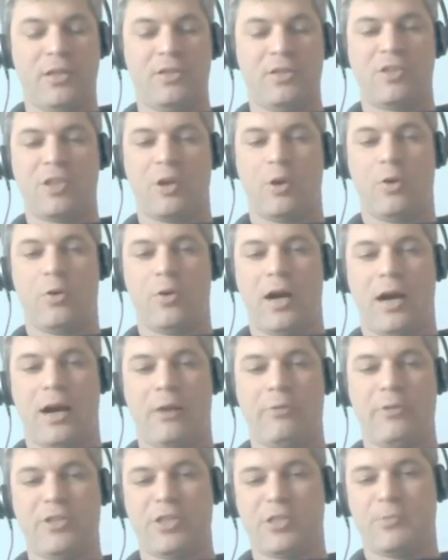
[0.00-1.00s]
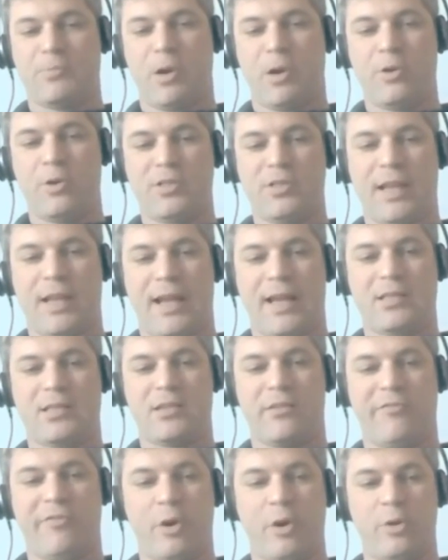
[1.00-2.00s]
So I would just pose it as
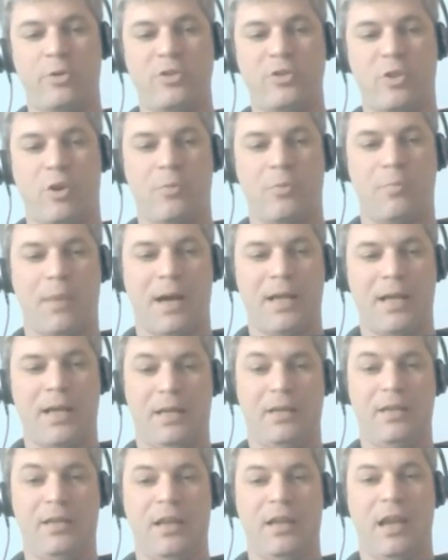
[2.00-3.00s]
votes or money.